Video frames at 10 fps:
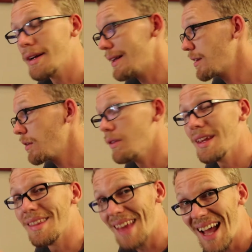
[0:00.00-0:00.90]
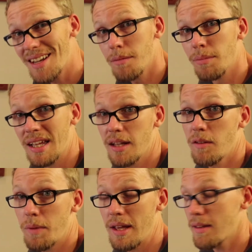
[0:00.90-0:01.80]
into that blank
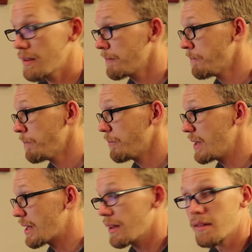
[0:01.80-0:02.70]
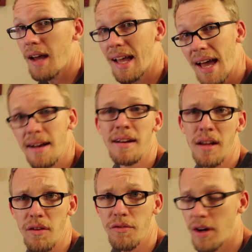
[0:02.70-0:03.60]
space, because I added
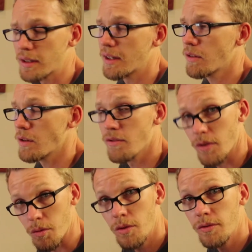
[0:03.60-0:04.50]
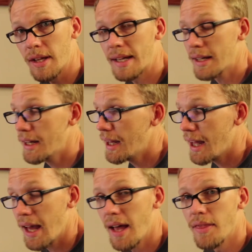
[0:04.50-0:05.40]
another fog light switch for the roof light.
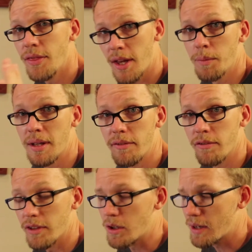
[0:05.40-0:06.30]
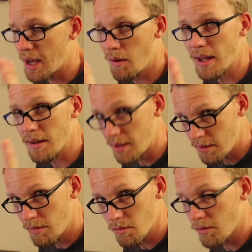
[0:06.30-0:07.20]
That'll be a different video on how I
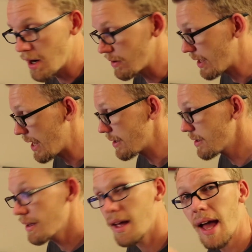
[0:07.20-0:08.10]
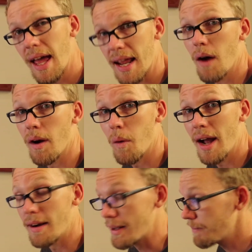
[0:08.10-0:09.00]
routed that and how I
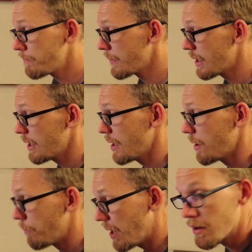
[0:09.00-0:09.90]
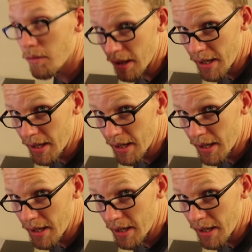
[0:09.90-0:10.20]
wired it. But right